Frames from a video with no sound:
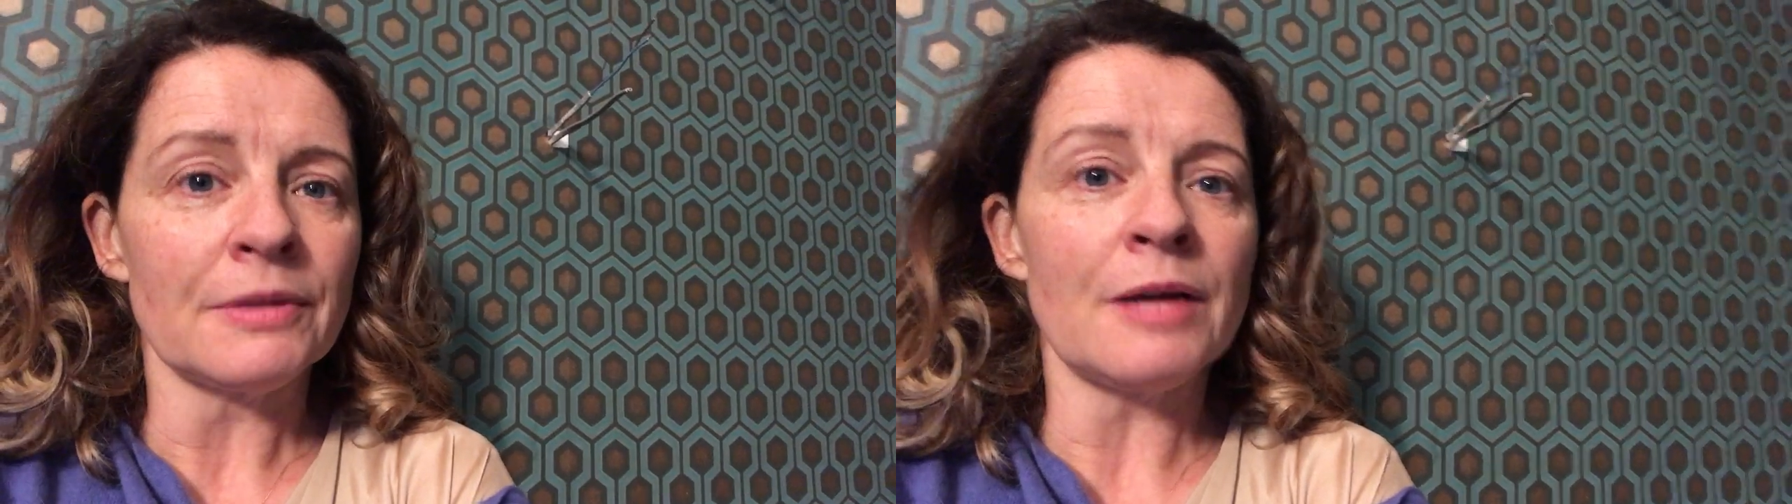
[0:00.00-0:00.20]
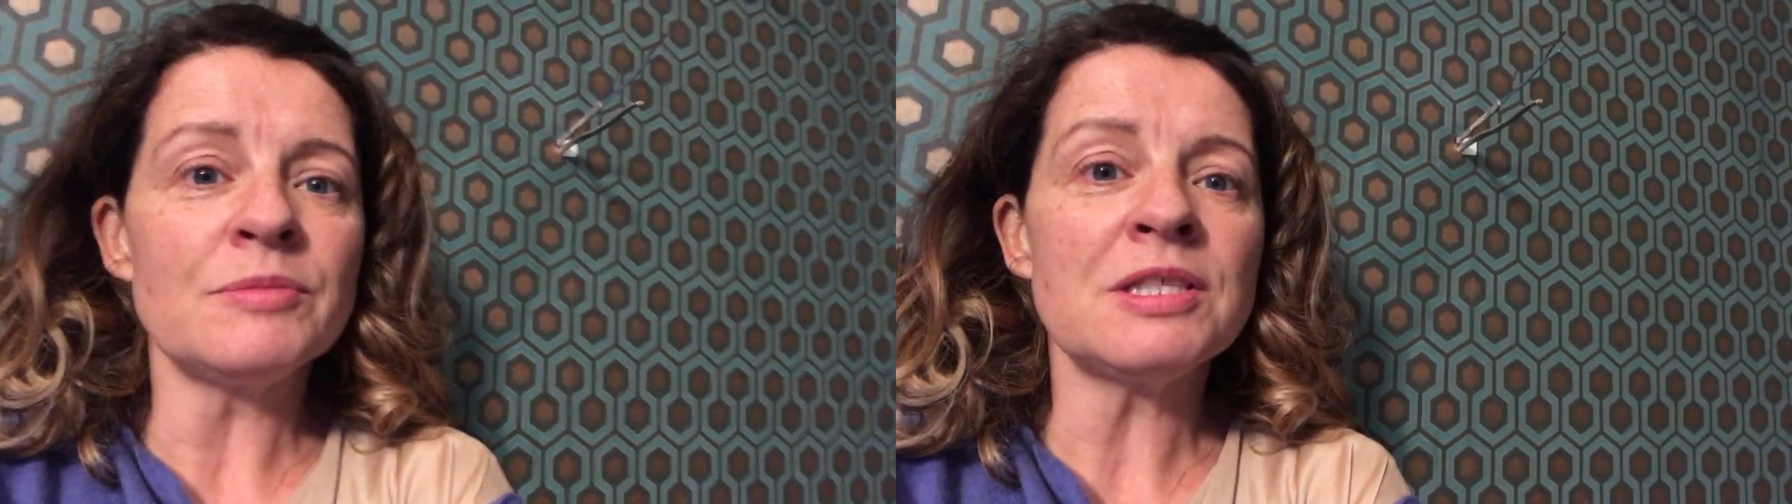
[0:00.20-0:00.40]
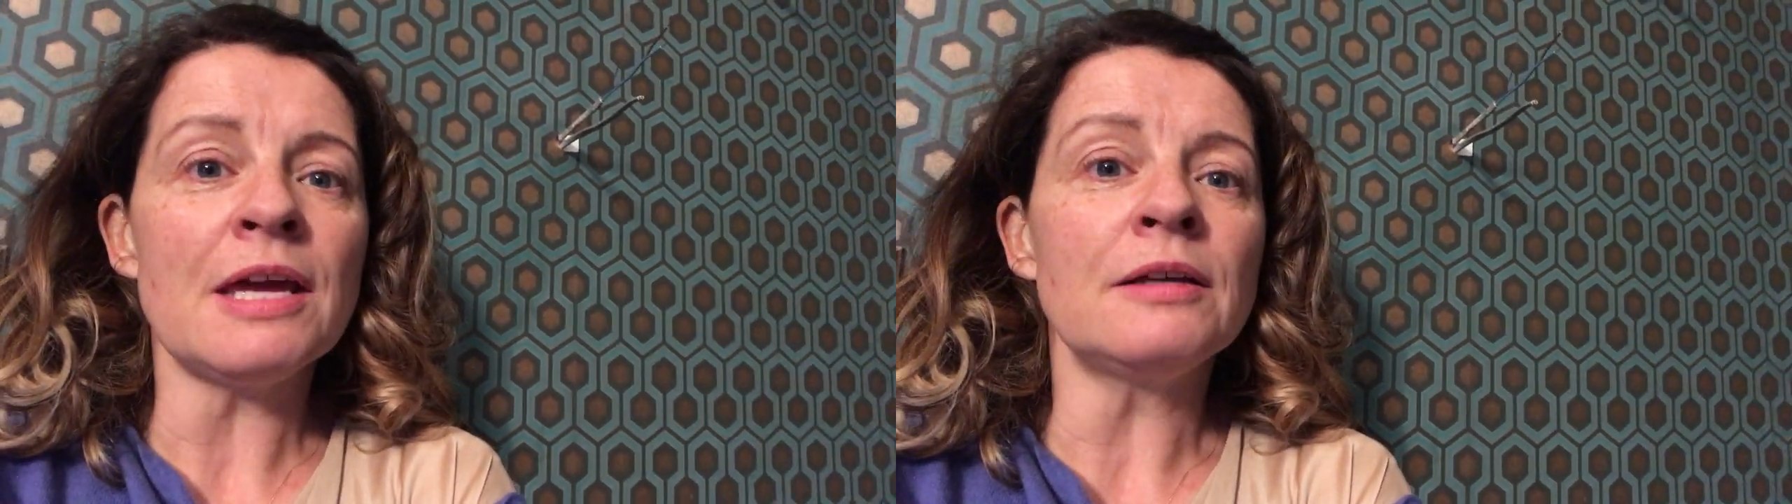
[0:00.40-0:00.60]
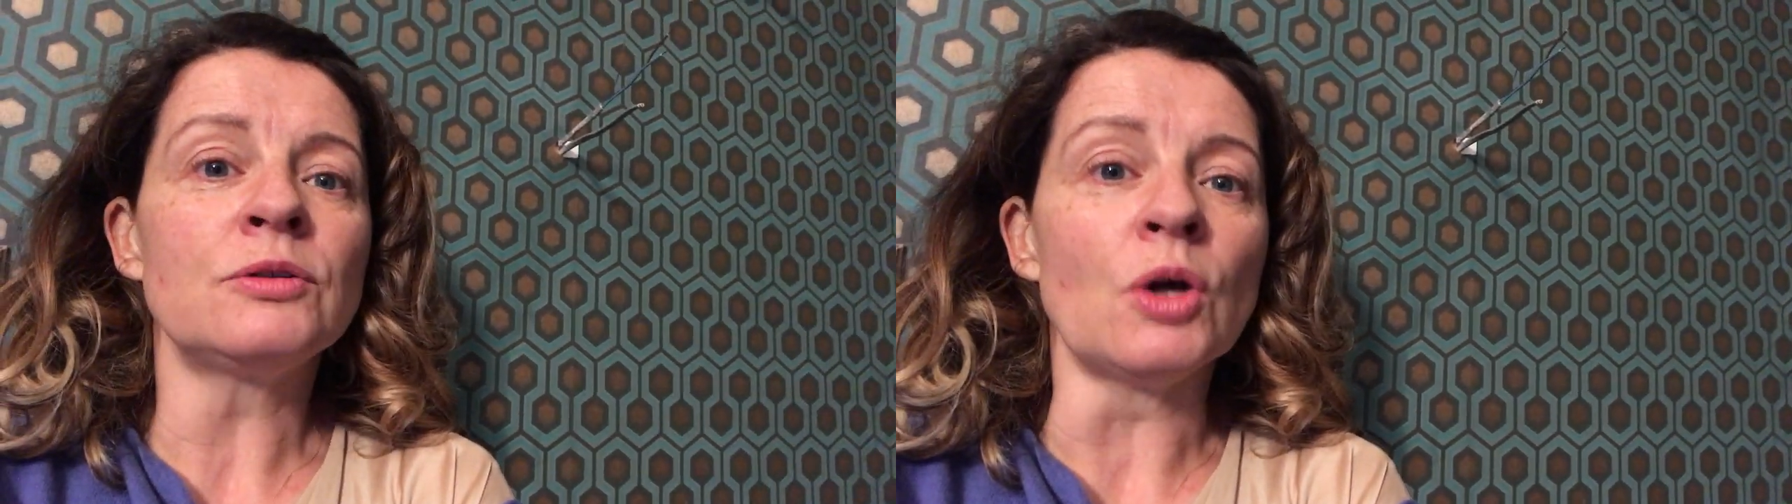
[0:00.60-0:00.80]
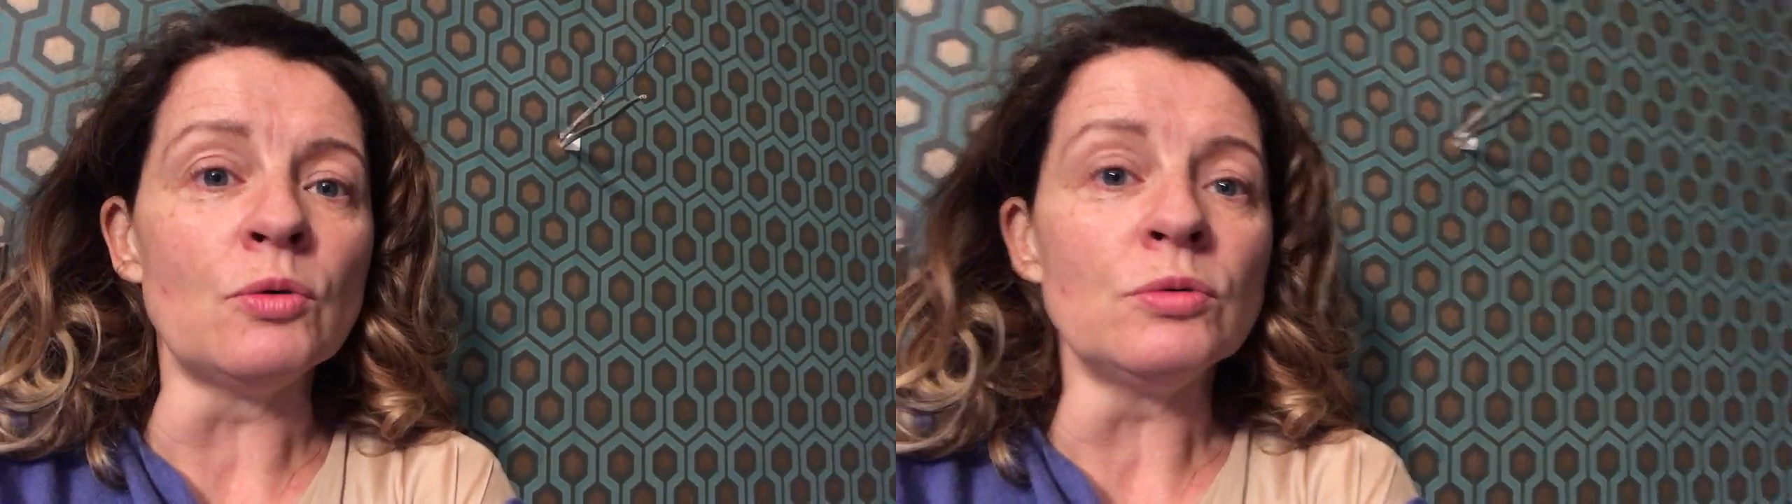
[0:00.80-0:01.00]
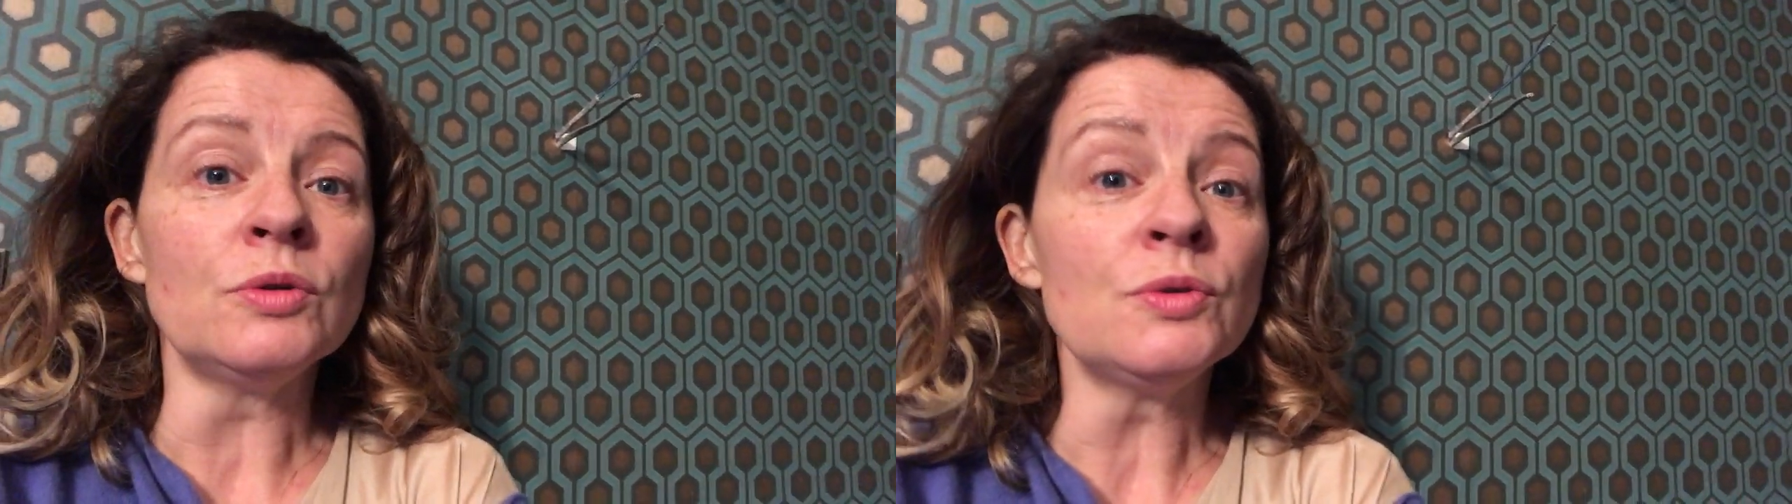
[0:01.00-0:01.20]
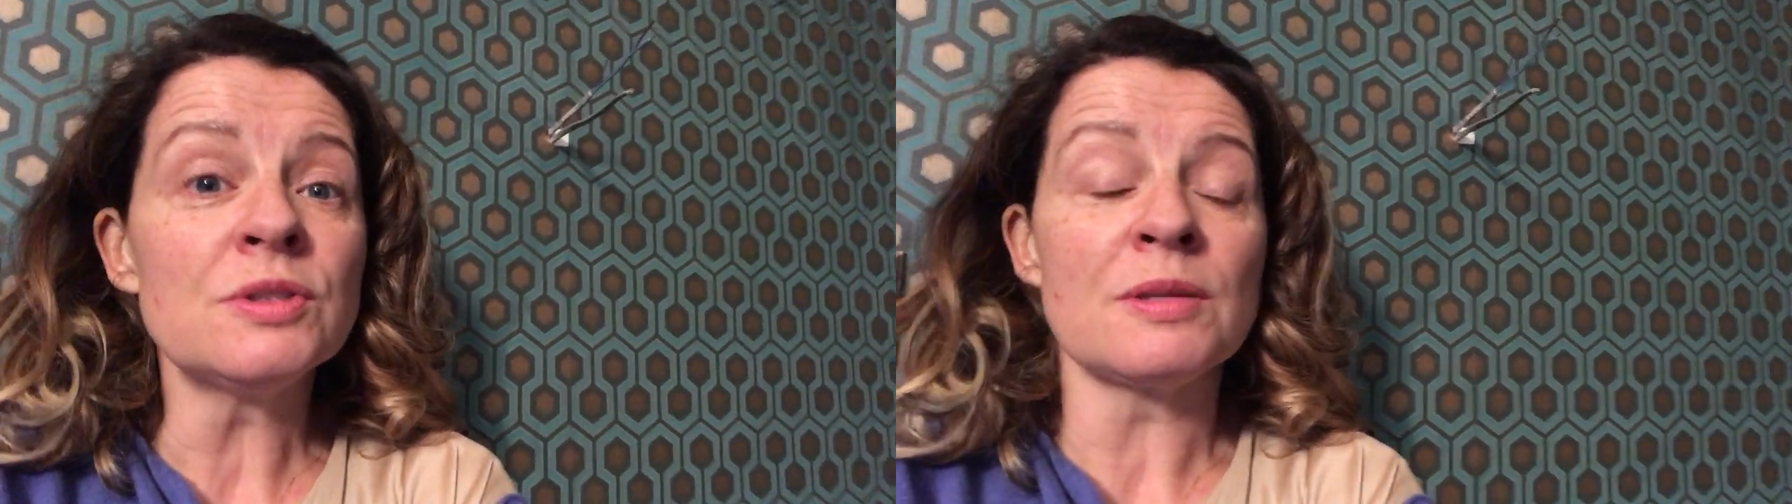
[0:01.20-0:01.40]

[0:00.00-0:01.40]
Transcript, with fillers: I'm saying don't lose